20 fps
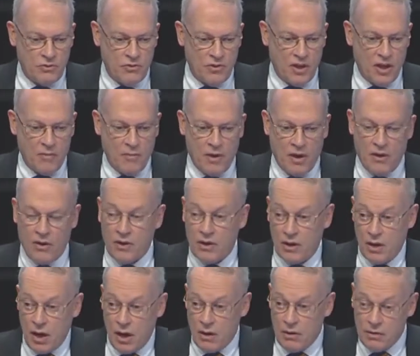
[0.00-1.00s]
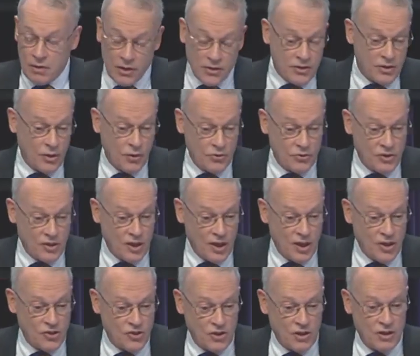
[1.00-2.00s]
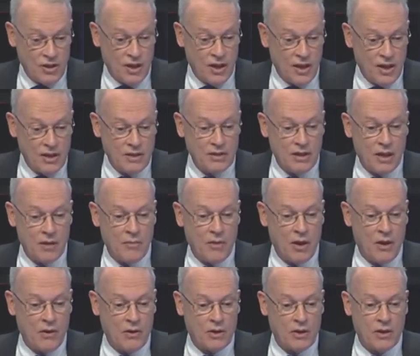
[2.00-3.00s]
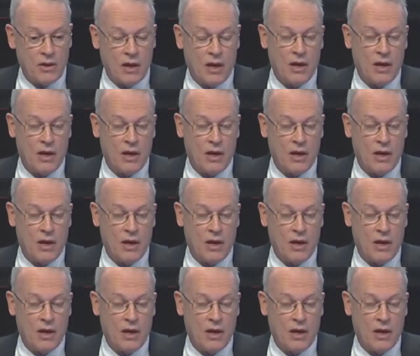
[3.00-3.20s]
the American Heart Association and the American